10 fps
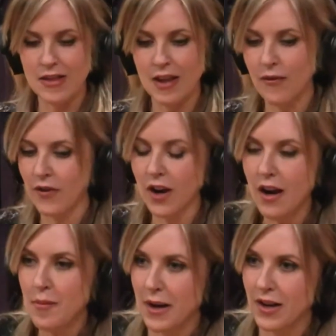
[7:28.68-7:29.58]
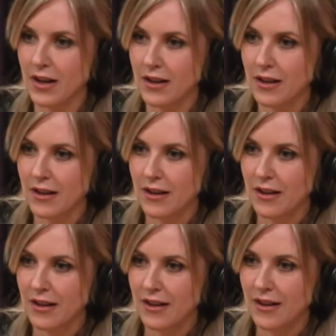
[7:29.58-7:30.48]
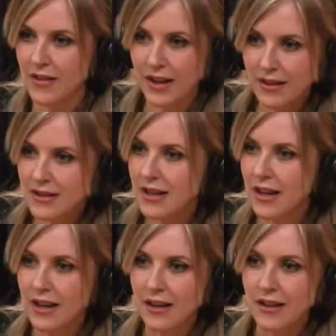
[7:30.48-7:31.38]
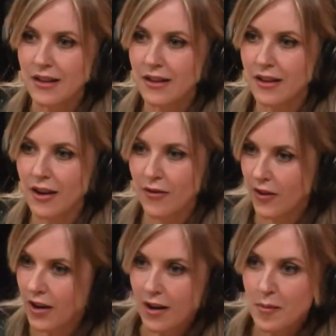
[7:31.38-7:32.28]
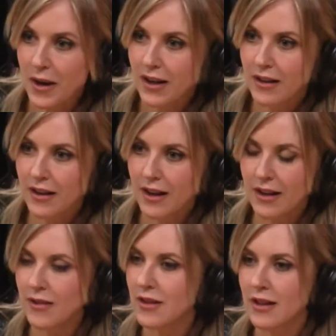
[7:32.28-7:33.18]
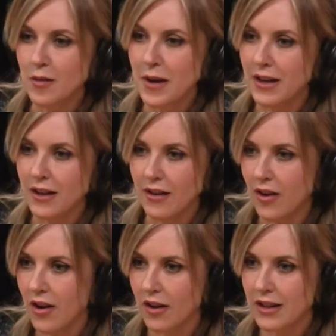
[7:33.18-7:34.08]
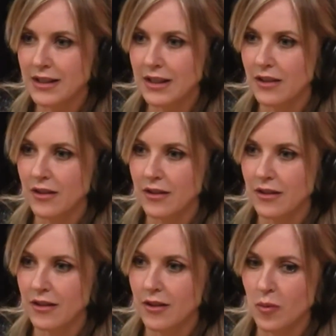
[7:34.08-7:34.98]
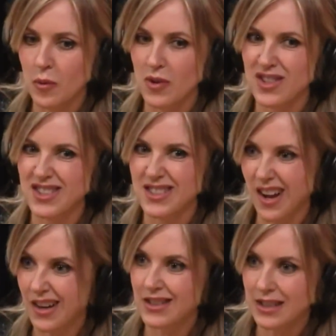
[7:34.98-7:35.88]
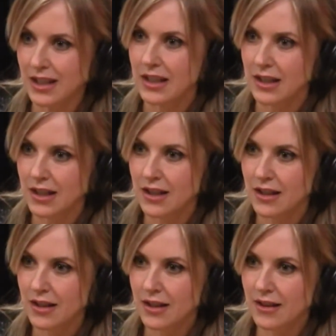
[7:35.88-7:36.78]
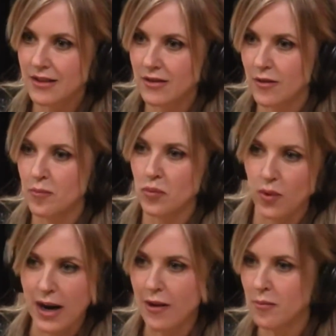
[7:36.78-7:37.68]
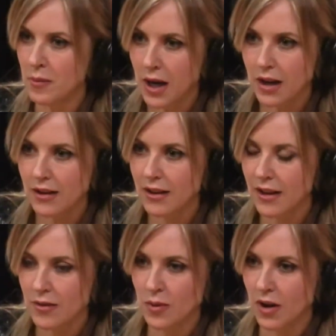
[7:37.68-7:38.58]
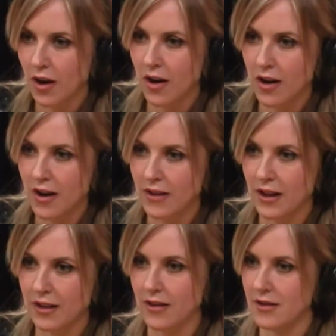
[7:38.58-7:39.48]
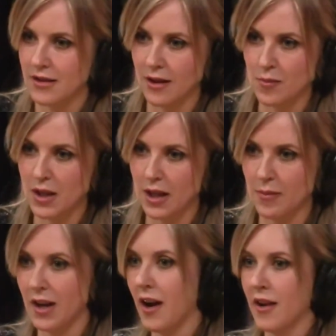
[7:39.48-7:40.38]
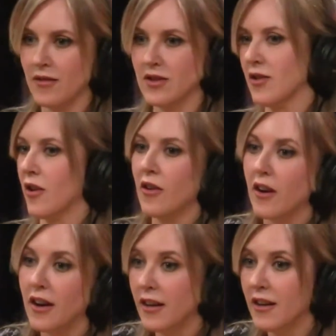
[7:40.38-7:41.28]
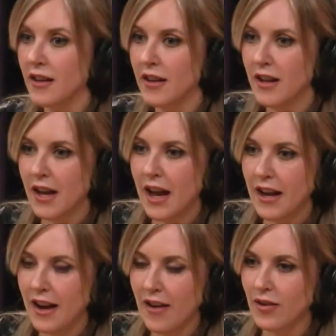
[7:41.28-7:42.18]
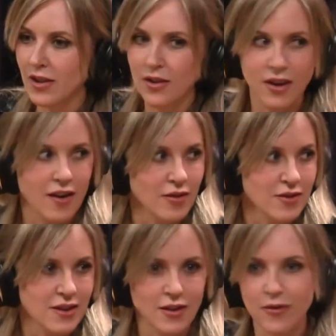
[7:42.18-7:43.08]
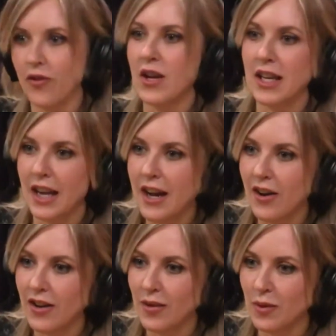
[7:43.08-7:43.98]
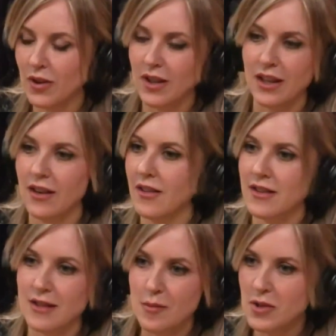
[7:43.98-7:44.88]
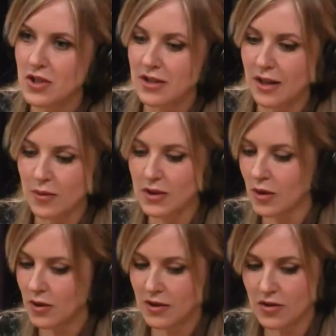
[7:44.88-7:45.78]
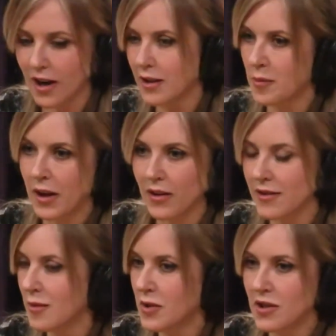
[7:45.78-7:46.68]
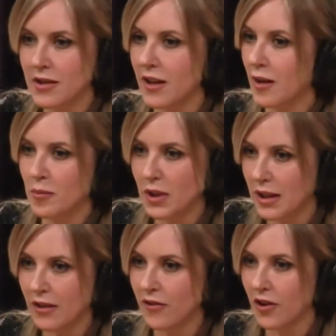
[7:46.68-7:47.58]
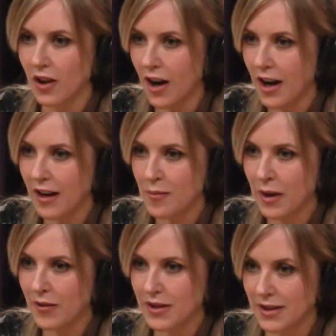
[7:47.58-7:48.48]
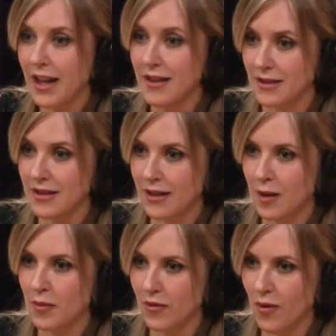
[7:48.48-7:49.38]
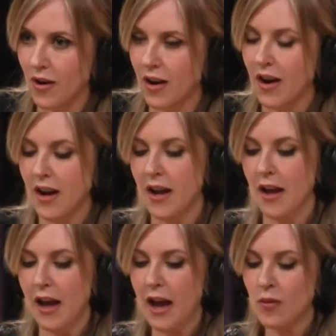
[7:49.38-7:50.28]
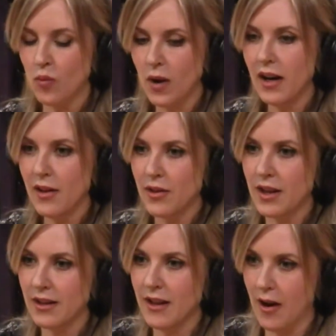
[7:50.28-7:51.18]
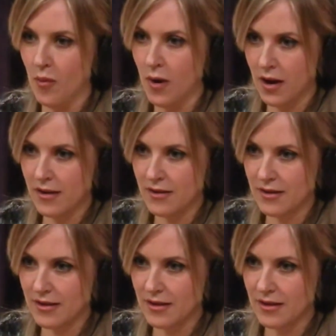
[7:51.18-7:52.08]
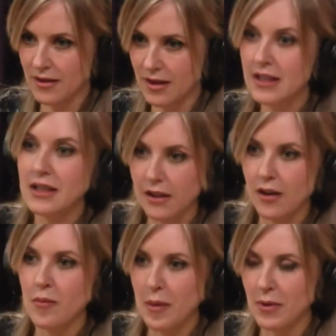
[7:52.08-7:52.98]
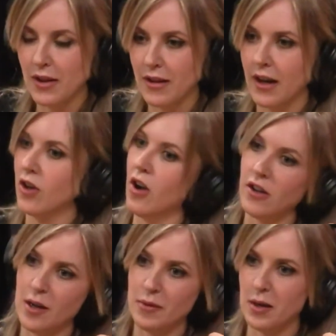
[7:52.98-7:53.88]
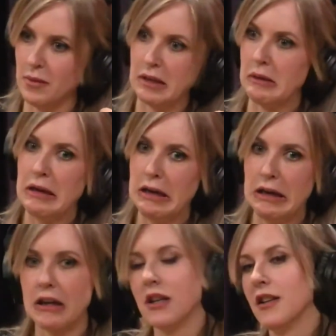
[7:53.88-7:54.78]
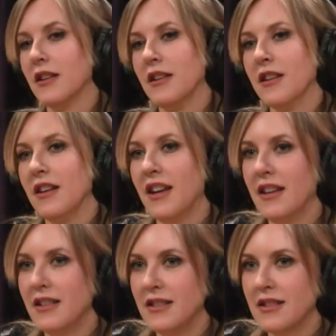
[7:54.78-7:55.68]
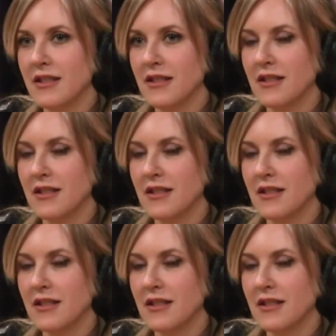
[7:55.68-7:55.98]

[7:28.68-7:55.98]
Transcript: I forgot about it. The next day, I forgot about it. I didn't think about it at all until, we were socked in this sort of brown muck as we are, and the sun became the eye of Sauron, and everyone's freaking out, and we're looking at all these images, and I was so distracted by all these images that I completely forgot my sense the night before. And what I think that was, until I remembered it, then I called up and I'm like, and